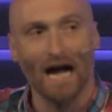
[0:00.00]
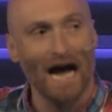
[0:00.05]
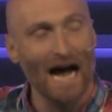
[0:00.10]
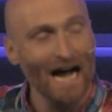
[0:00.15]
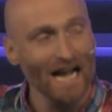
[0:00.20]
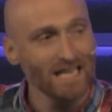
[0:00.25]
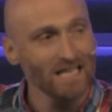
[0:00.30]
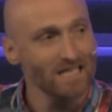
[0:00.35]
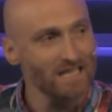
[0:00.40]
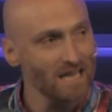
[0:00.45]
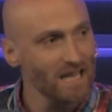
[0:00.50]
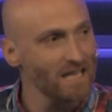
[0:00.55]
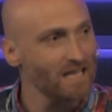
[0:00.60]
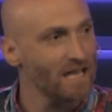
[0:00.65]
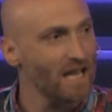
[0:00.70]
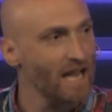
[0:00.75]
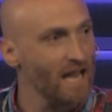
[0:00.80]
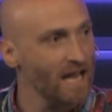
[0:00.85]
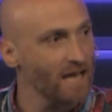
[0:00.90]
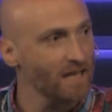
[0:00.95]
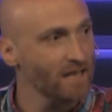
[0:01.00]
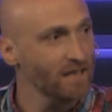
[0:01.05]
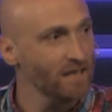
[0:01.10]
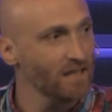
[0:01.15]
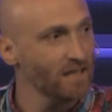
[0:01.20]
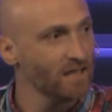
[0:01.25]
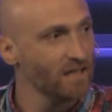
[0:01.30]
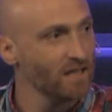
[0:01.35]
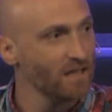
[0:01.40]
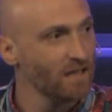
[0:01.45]
I stayed hidden
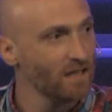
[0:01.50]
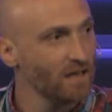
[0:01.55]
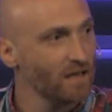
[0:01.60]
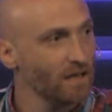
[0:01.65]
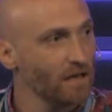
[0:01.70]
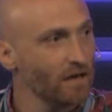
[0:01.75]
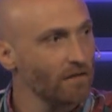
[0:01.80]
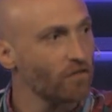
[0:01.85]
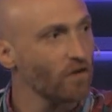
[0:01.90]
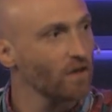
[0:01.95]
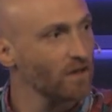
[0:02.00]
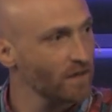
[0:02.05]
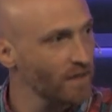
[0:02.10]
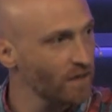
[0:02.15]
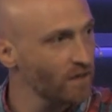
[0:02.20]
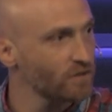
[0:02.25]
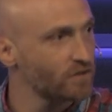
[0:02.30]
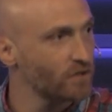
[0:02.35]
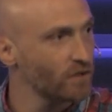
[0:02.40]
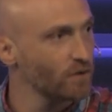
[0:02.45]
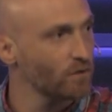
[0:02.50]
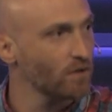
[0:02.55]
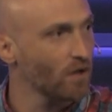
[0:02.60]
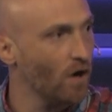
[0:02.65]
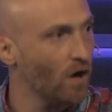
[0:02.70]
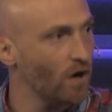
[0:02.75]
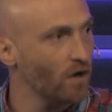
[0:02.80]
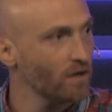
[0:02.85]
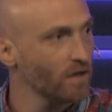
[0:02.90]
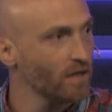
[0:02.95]
for a little too
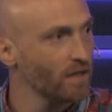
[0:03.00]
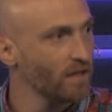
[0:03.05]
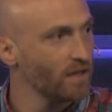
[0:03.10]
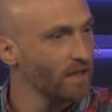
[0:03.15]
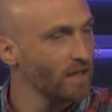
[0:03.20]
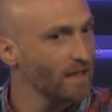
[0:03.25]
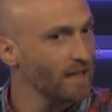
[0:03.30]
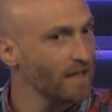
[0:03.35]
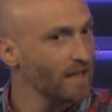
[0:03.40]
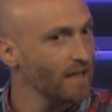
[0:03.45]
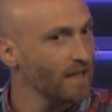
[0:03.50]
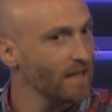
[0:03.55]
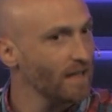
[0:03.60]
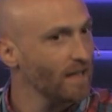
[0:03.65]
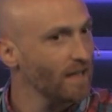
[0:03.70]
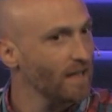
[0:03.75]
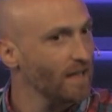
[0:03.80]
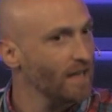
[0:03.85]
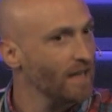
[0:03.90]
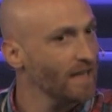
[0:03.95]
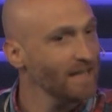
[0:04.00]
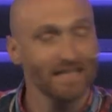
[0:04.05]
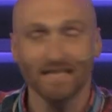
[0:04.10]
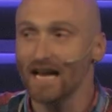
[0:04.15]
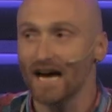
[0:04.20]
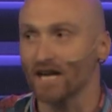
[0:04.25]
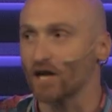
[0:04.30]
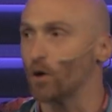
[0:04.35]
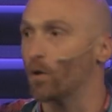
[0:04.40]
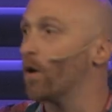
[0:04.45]
long, it did
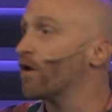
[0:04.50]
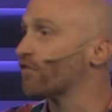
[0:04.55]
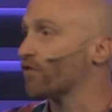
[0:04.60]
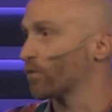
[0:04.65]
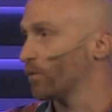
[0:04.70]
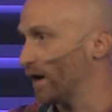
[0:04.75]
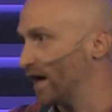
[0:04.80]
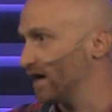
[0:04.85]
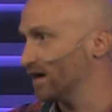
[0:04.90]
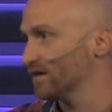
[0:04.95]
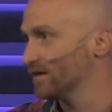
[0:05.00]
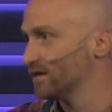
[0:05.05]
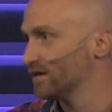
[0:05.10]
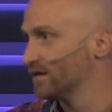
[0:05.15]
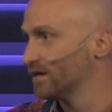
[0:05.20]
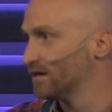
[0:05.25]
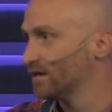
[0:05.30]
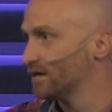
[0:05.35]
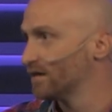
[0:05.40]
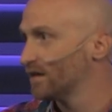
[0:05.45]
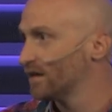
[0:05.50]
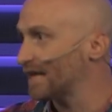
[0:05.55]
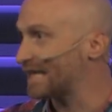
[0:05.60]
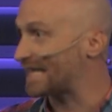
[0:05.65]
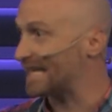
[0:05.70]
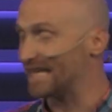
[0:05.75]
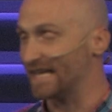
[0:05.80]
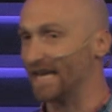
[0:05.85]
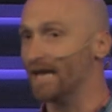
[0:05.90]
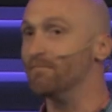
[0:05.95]
not go over well. Like,
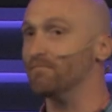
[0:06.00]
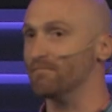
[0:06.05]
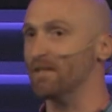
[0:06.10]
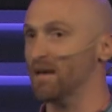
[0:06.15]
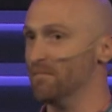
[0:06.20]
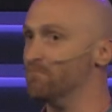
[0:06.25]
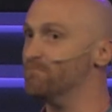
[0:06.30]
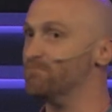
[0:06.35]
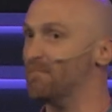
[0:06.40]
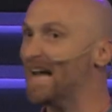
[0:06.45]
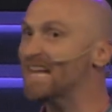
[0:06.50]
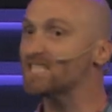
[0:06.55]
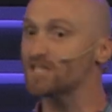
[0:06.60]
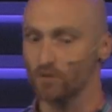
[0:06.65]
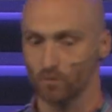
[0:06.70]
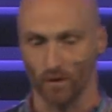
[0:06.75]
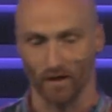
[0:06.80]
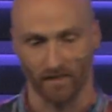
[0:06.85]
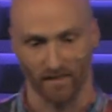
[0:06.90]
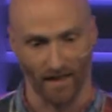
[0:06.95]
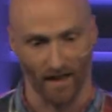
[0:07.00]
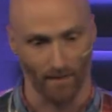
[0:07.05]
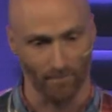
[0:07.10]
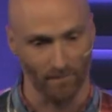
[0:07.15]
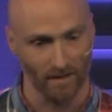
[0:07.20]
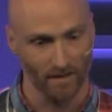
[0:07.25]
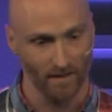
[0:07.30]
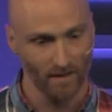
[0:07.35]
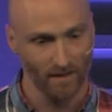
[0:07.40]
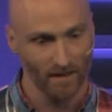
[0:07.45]
it messed with
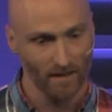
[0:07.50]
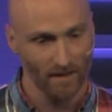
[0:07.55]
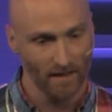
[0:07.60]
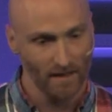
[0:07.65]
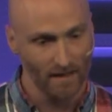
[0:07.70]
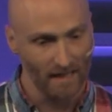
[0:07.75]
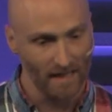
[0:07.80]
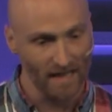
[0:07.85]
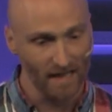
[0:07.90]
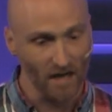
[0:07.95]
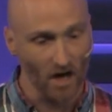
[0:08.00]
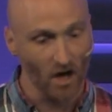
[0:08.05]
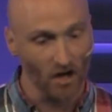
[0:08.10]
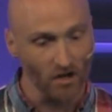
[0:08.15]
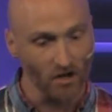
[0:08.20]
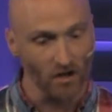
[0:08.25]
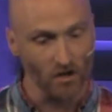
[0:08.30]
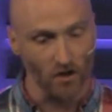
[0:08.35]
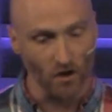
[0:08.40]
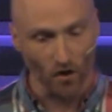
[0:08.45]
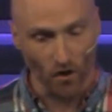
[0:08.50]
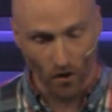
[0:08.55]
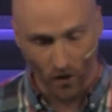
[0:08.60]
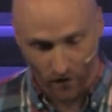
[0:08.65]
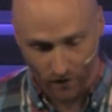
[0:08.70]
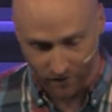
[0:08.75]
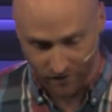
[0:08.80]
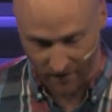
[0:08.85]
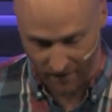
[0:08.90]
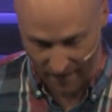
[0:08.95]
them. It
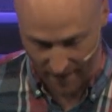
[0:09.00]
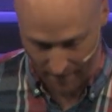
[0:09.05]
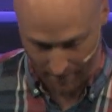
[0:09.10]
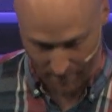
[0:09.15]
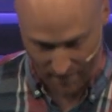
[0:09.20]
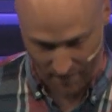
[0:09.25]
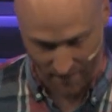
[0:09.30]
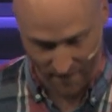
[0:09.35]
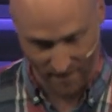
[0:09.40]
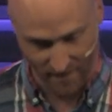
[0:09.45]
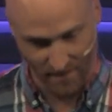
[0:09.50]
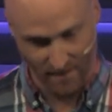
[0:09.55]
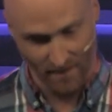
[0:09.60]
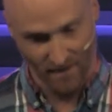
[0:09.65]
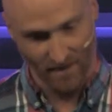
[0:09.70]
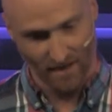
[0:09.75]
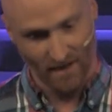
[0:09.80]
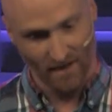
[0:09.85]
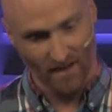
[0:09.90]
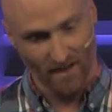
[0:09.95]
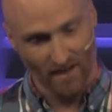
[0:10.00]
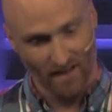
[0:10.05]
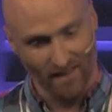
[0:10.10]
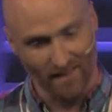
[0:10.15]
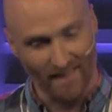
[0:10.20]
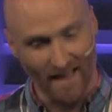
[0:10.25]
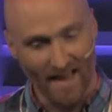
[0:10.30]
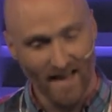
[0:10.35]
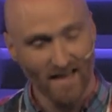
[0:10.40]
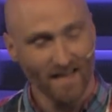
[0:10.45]
unnerved them.
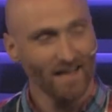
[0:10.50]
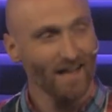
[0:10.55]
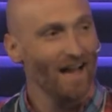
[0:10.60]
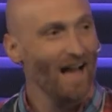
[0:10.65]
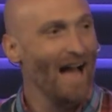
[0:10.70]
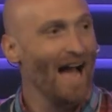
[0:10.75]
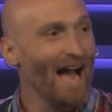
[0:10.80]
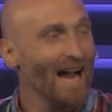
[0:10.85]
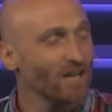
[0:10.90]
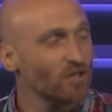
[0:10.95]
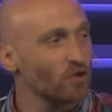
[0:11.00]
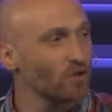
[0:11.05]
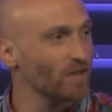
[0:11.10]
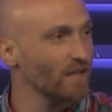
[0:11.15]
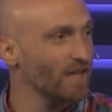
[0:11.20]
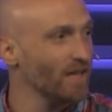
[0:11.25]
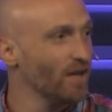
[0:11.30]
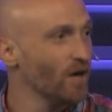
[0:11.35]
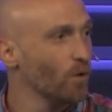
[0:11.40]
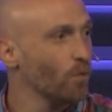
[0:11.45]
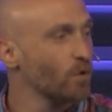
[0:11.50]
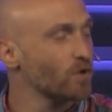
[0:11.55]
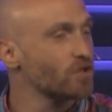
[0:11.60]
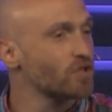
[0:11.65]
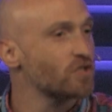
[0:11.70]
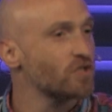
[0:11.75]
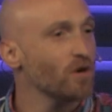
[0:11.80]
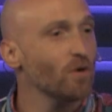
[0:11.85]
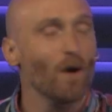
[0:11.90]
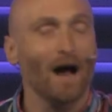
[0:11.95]
They actually were
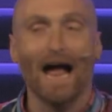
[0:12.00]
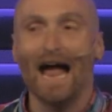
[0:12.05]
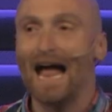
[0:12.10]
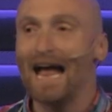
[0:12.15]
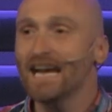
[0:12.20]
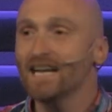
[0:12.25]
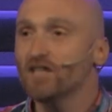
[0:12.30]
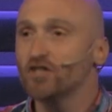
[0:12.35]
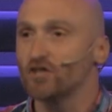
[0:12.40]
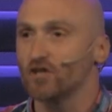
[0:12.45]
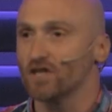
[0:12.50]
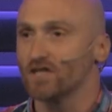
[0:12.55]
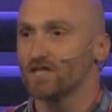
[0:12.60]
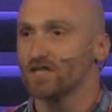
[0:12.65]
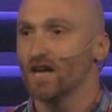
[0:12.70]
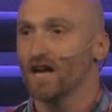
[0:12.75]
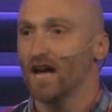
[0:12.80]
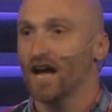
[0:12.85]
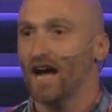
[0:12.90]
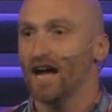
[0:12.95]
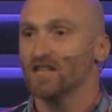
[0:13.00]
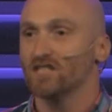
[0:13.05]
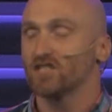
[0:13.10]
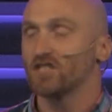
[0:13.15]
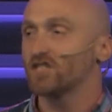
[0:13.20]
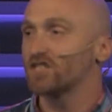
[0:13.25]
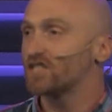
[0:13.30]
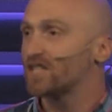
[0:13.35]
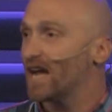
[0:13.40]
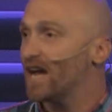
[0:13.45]
so anxious and
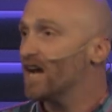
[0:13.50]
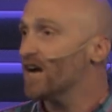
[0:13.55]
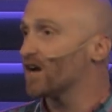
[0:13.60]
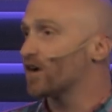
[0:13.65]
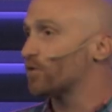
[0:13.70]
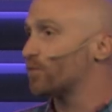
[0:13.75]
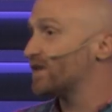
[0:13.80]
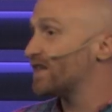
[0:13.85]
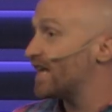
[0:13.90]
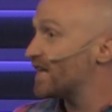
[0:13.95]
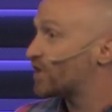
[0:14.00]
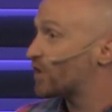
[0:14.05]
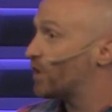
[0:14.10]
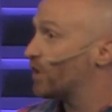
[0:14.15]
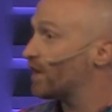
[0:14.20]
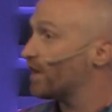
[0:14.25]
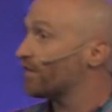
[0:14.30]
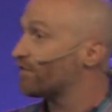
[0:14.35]
scared when they couldn't